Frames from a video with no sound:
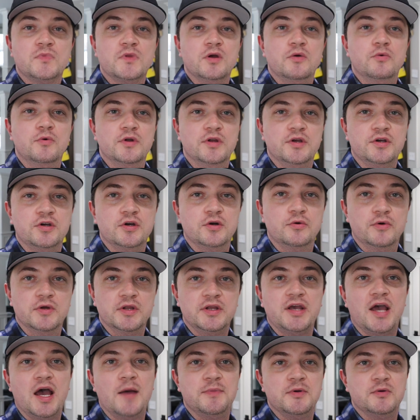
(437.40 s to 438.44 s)
really good,
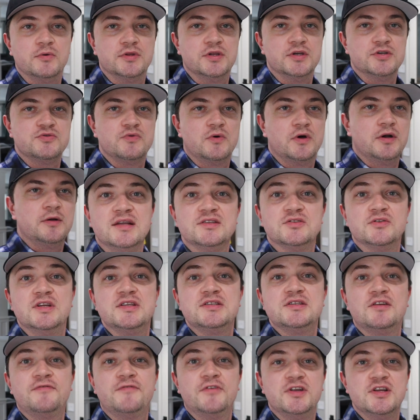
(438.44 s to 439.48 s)
really happy with this one. So
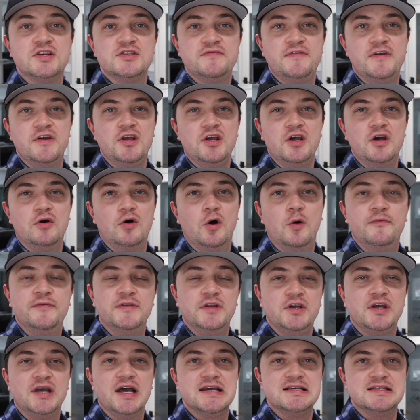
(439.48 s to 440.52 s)
that's it for this video.
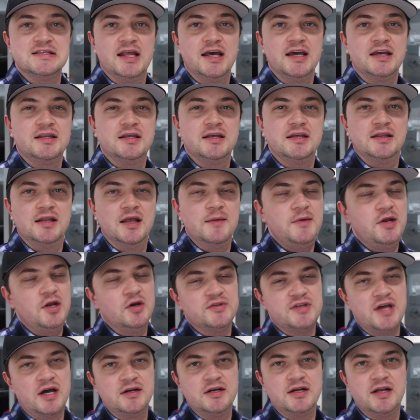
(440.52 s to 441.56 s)
Hopefully you guys liked it. Let me
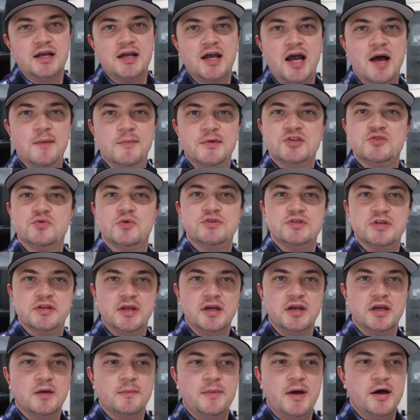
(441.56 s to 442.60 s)
know down in the comments what you
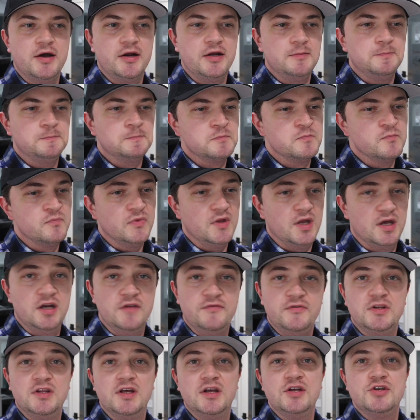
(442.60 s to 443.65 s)
think about it. And
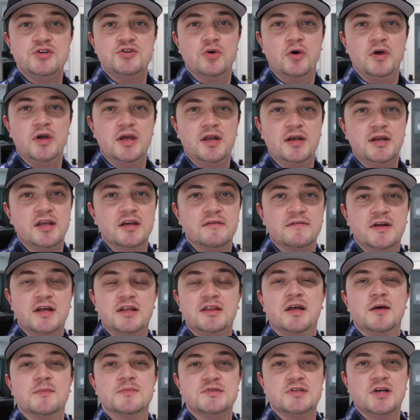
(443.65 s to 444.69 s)
if you did enjoy it, give it a
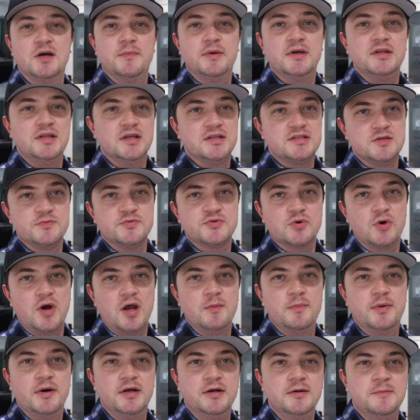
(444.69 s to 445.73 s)
thumbs up, hit that
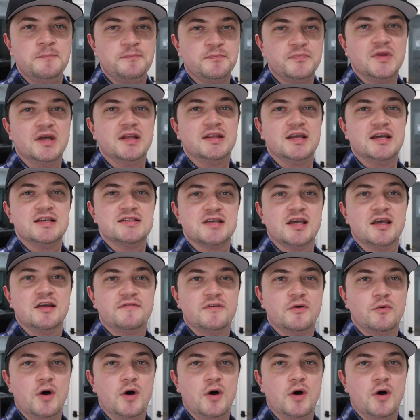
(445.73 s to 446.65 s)
subscribe button. And thanks again for